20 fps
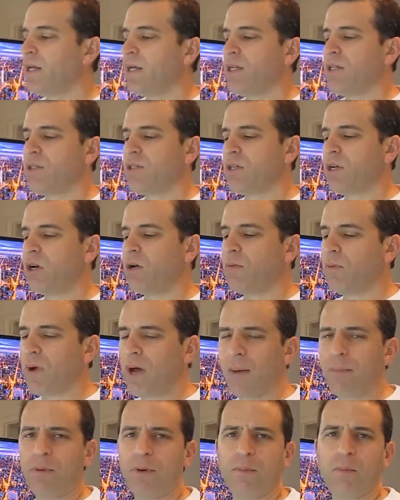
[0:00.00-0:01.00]
So
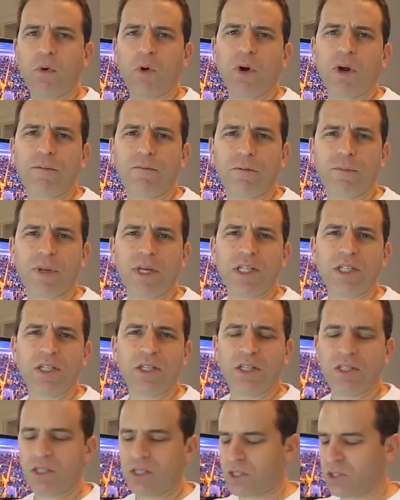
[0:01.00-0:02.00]
I'll put more information
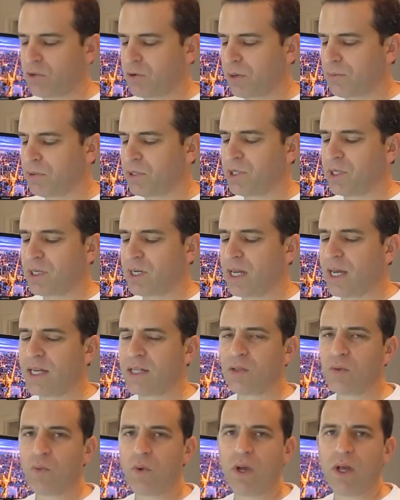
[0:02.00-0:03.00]
in the description
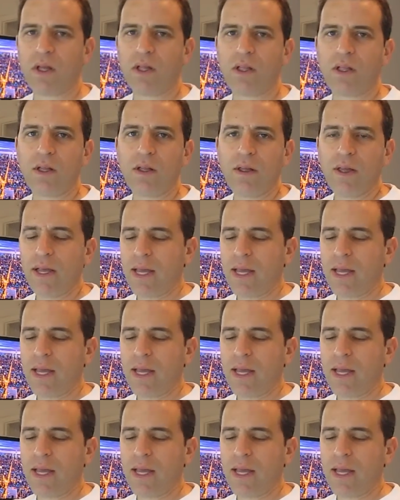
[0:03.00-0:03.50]
as well.